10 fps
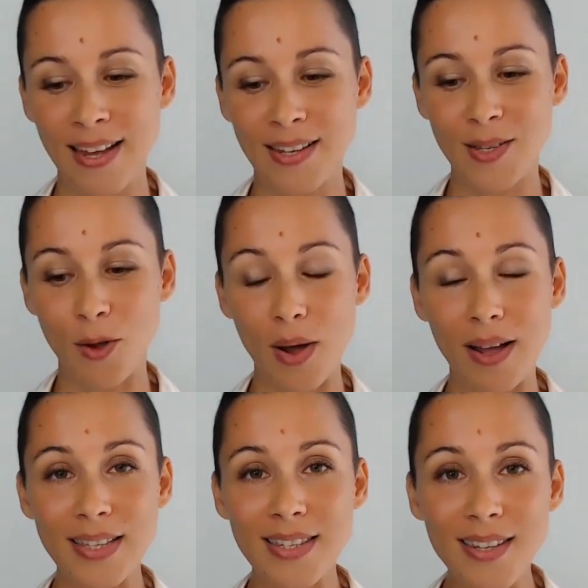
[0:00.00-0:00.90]
So
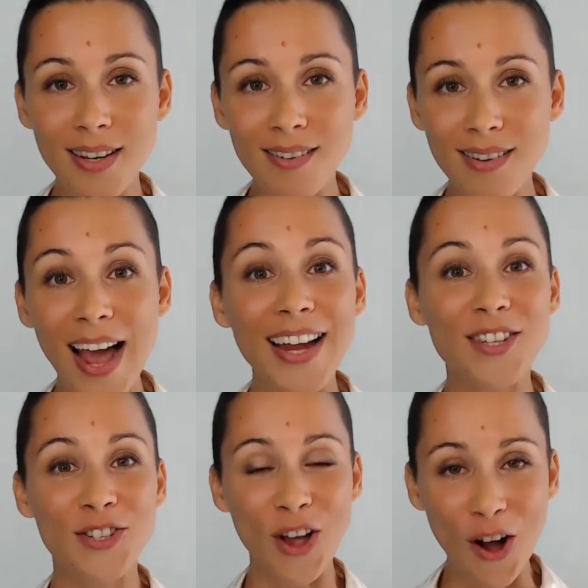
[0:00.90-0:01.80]
until I
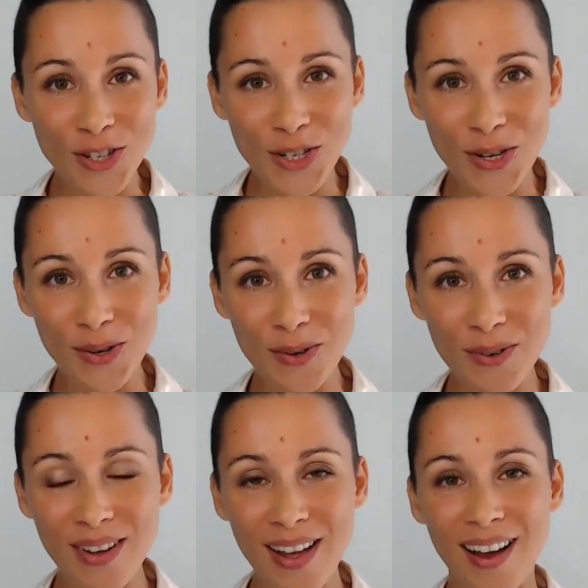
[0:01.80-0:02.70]
talk to
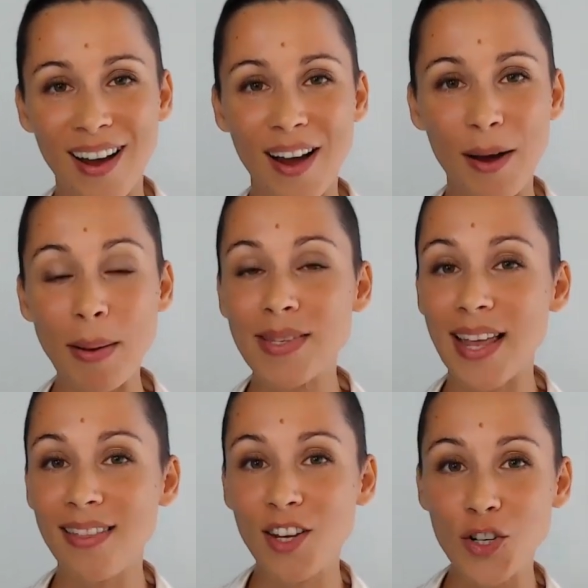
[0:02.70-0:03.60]
you, I'm
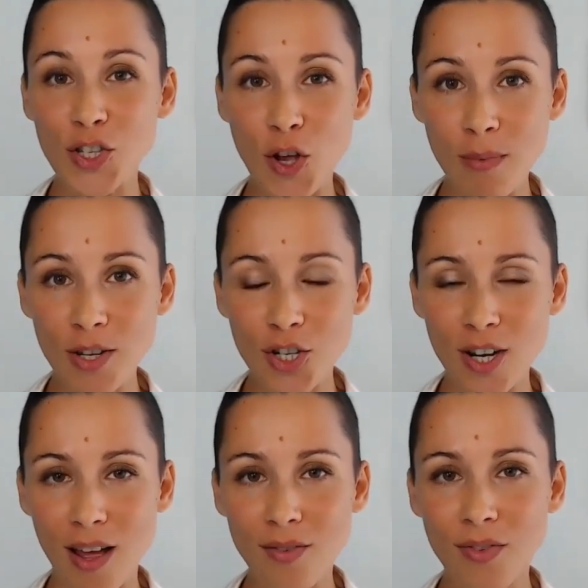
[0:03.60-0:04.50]
sending you so much
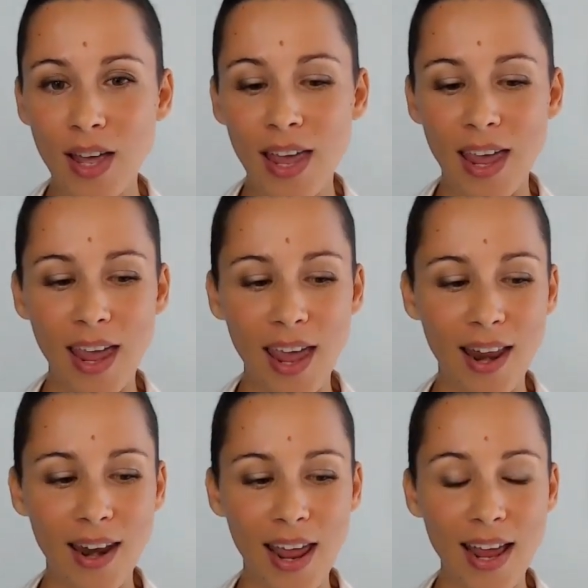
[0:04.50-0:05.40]
love.
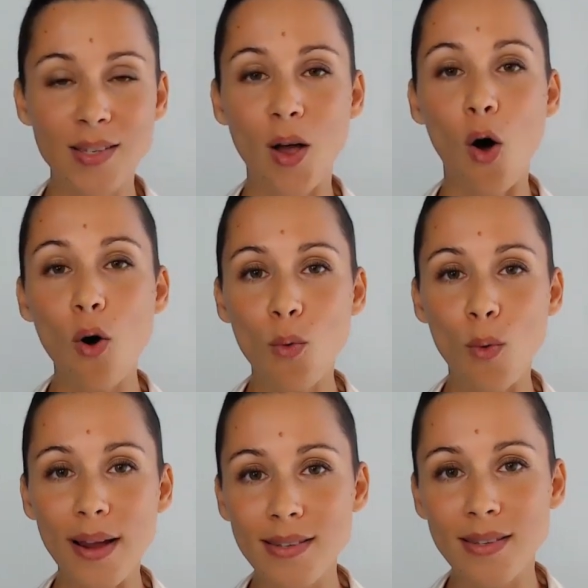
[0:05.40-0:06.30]
And as
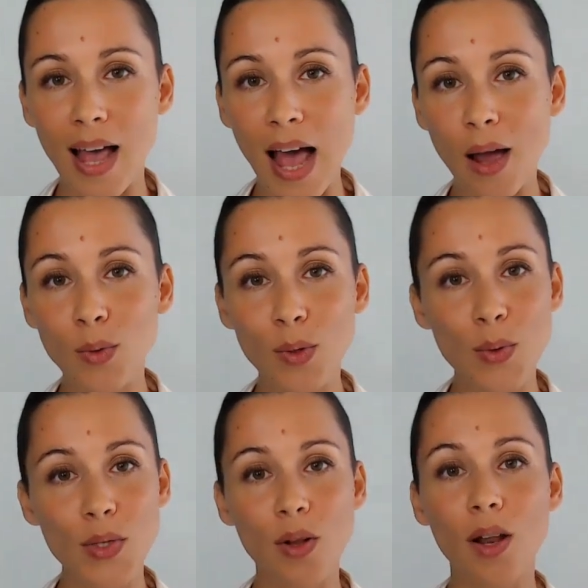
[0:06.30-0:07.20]
always, I would
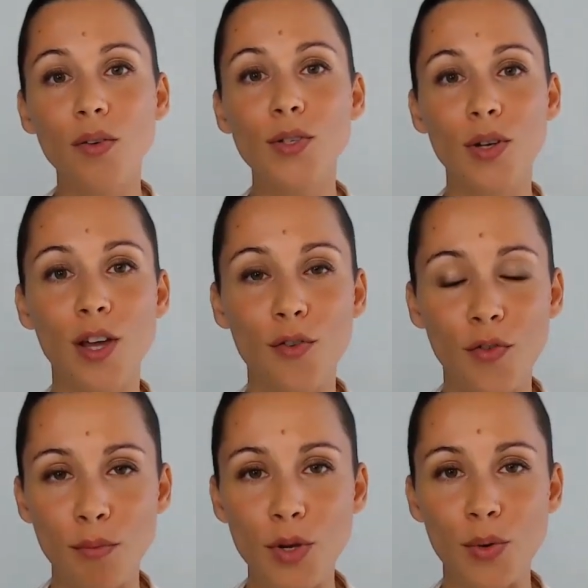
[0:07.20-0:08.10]
also love to hear
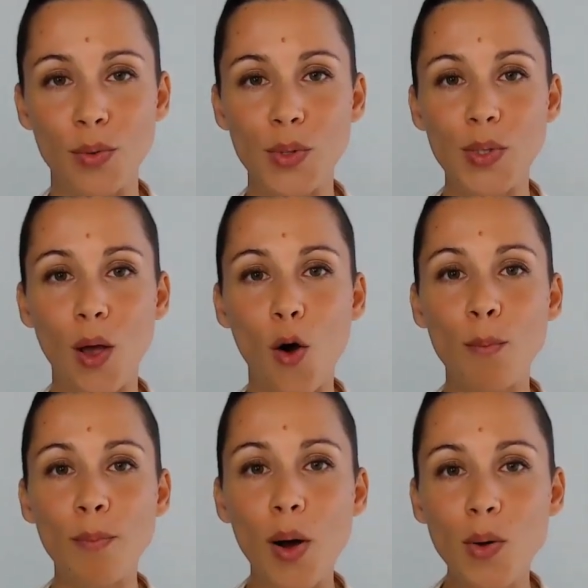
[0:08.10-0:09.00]
from you.
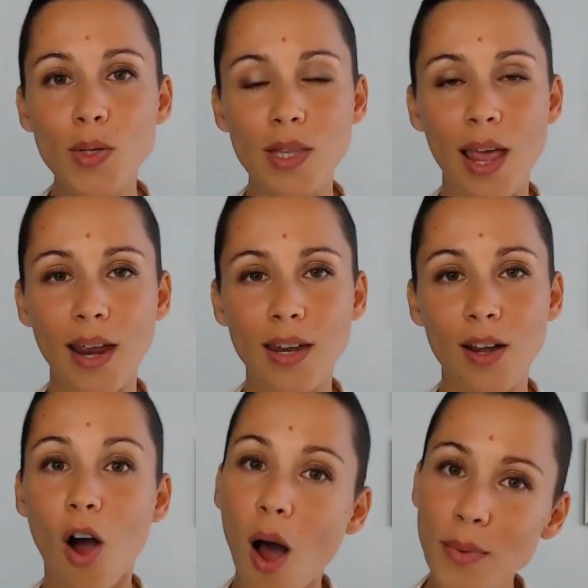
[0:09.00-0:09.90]
So post
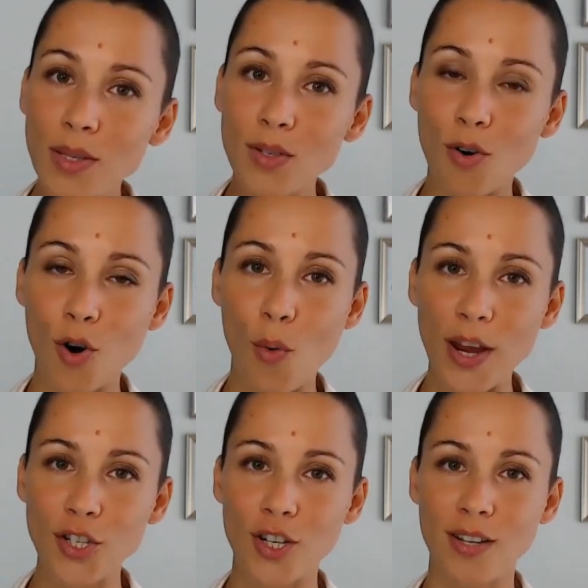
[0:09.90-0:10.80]
any comments or
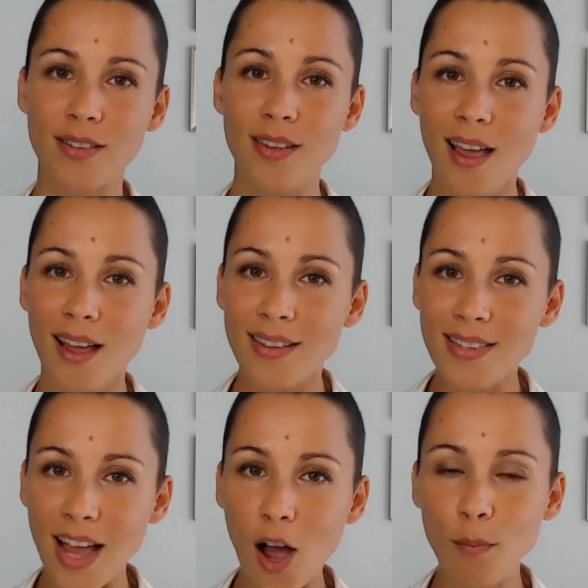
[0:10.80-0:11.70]
questions
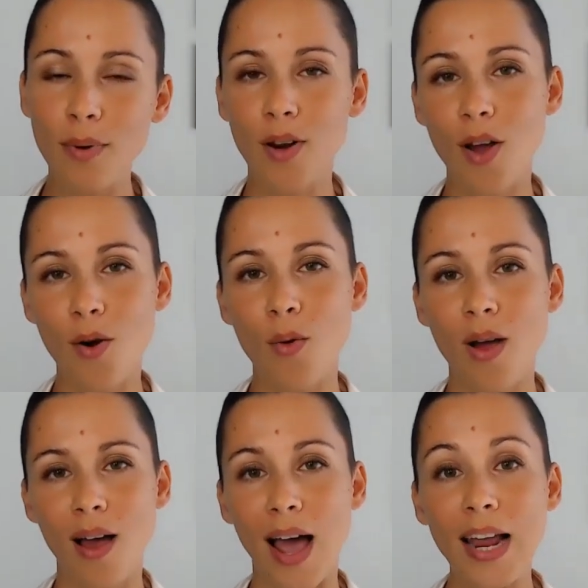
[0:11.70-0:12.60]
down
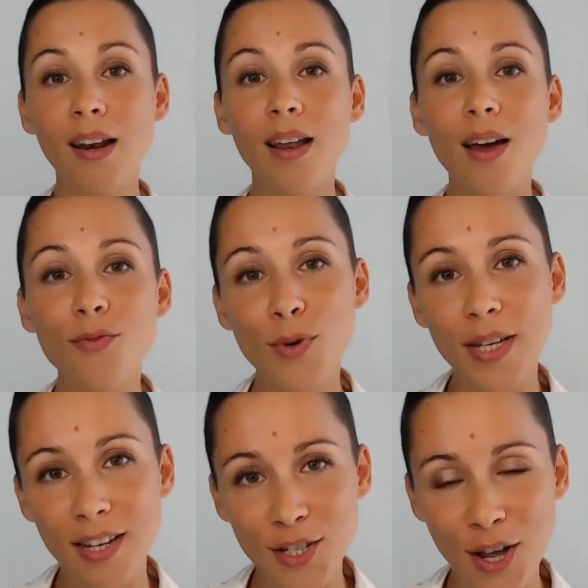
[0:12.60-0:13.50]
below. I love
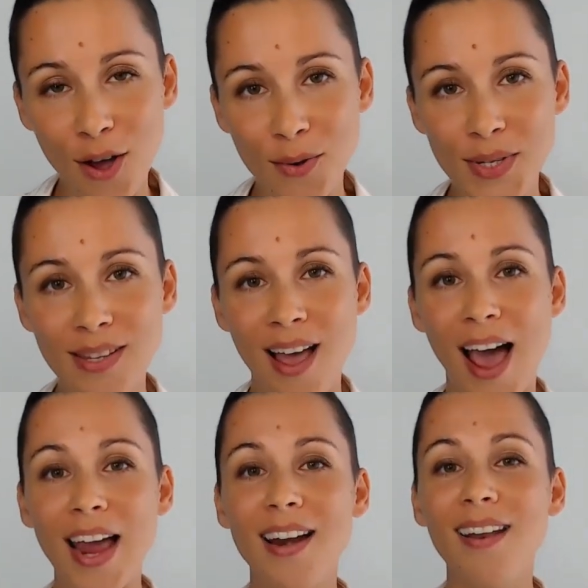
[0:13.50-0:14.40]
reading those.
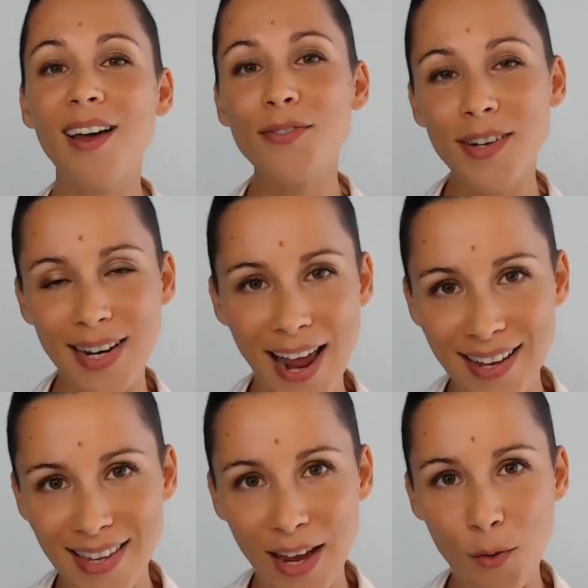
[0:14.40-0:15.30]
I love
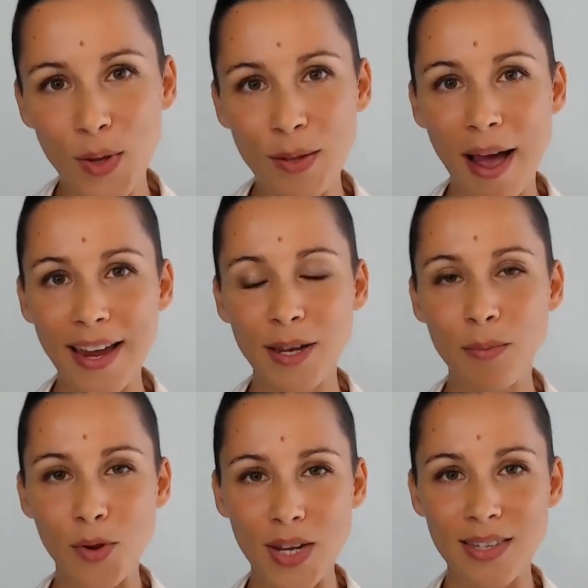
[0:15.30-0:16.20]
connecting with my
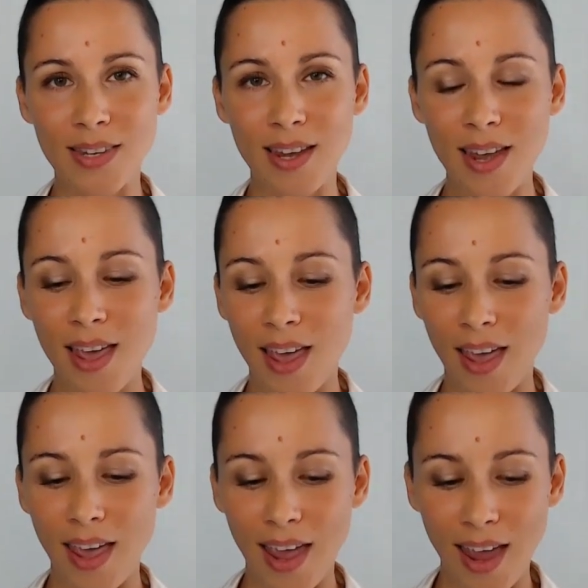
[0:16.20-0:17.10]
community.
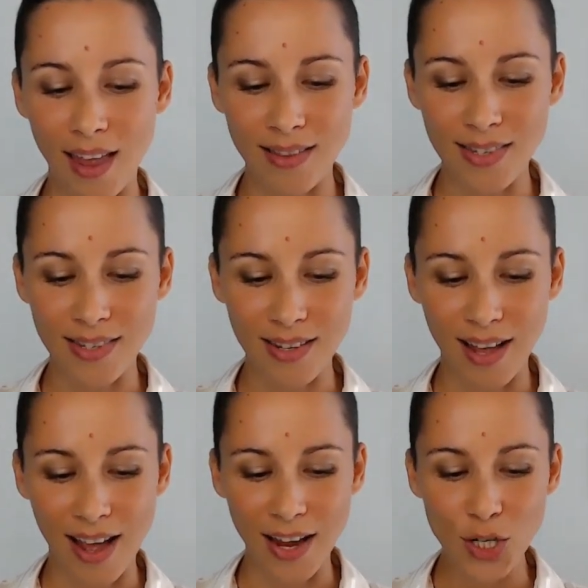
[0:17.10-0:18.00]
And
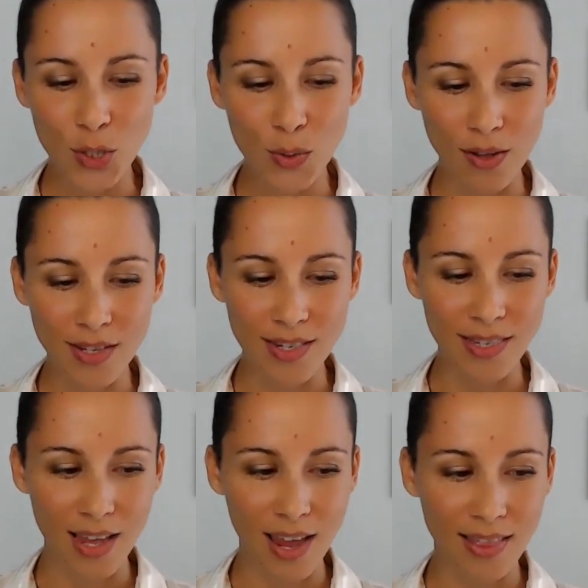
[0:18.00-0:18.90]
I just want to
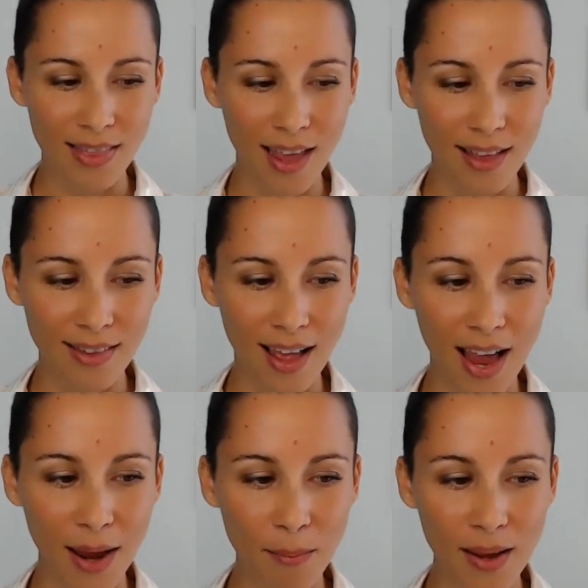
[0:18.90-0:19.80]
say that
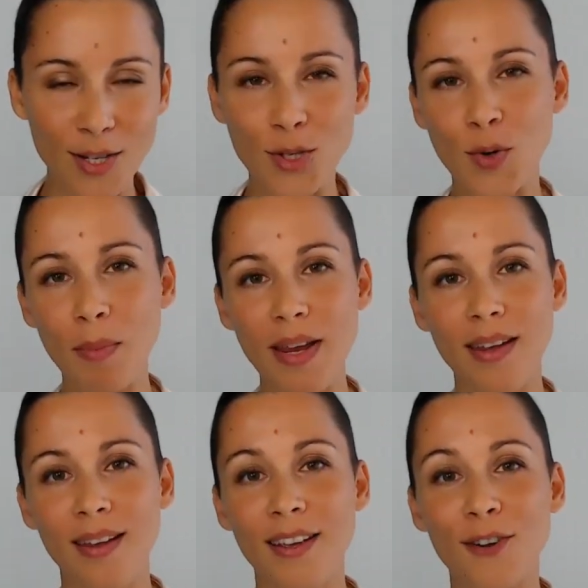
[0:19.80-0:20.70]
I'm
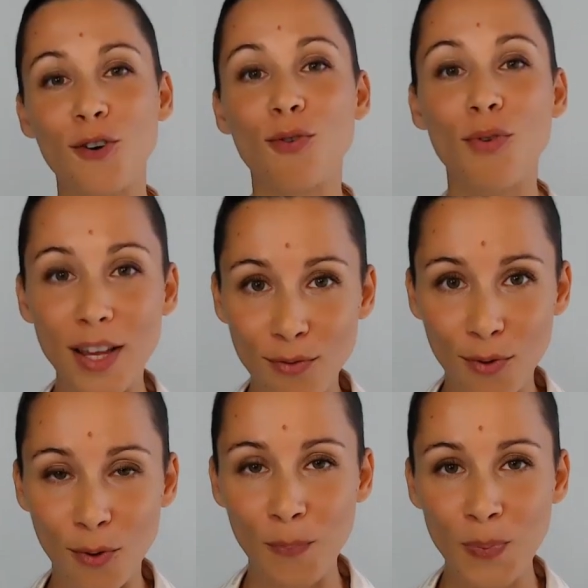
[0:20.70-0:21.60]
extremely
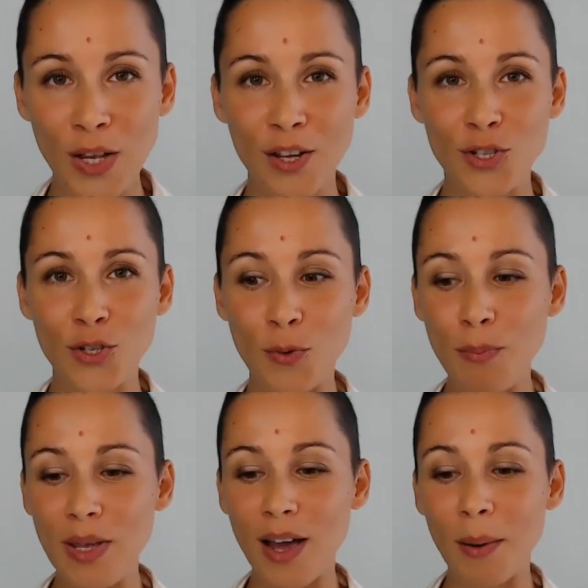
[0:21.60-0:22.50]
grateful to
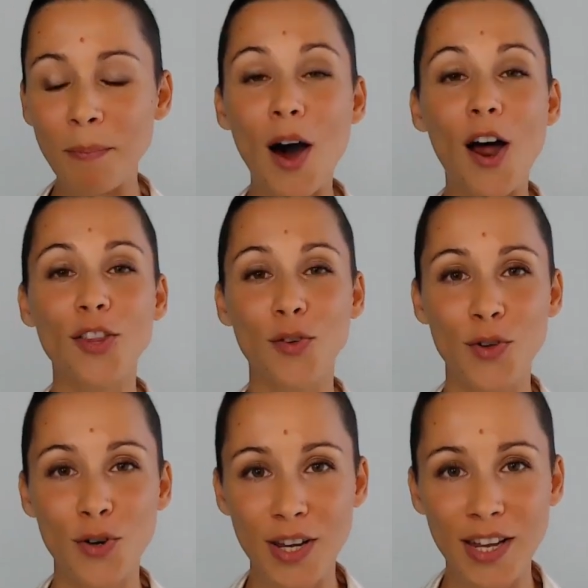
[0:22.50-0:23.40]
be a part
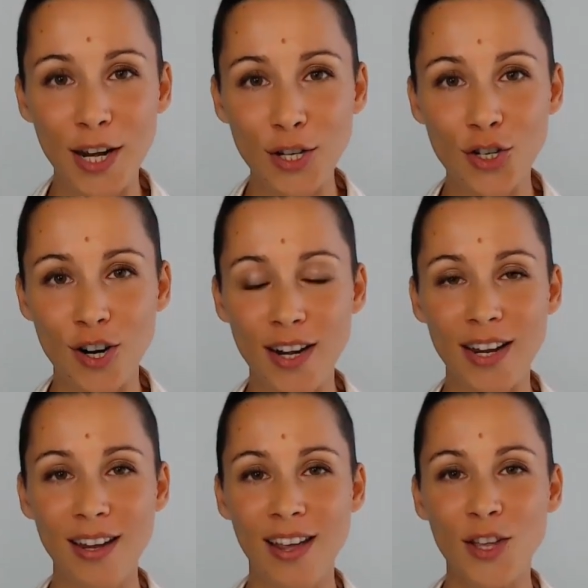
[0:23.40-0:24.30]
of your healing
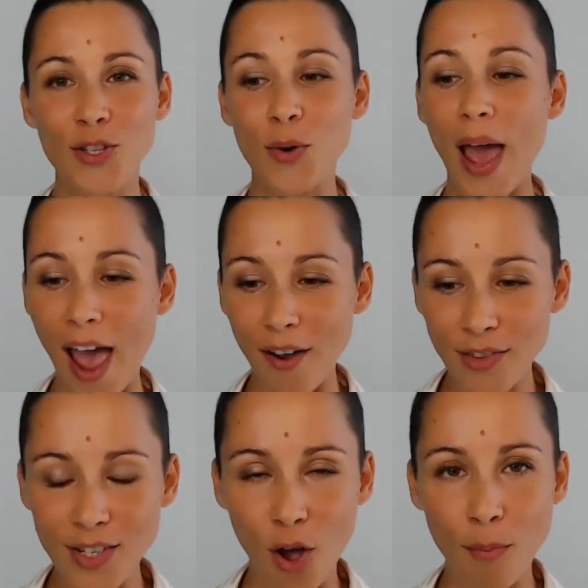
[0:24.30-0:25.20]
journey, to
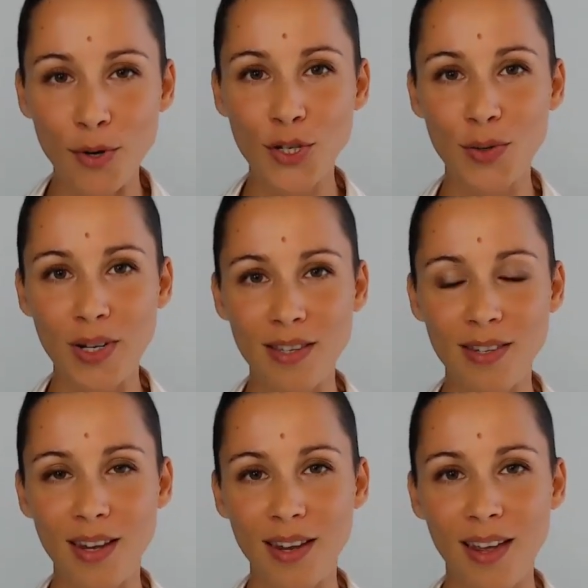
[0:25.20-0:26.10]
have this
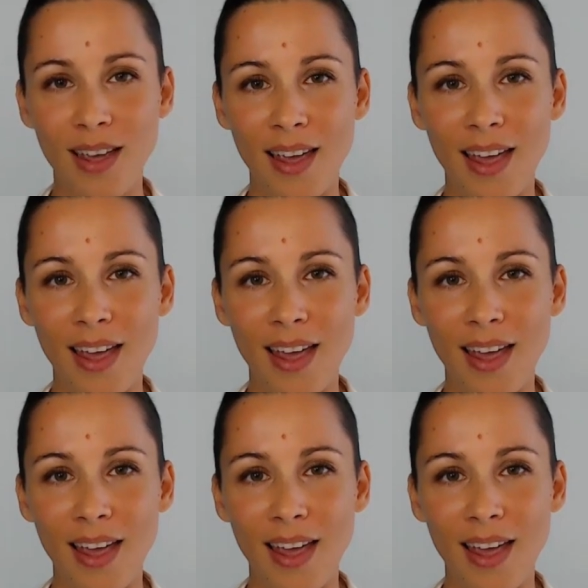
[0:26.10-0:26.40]
opportunity.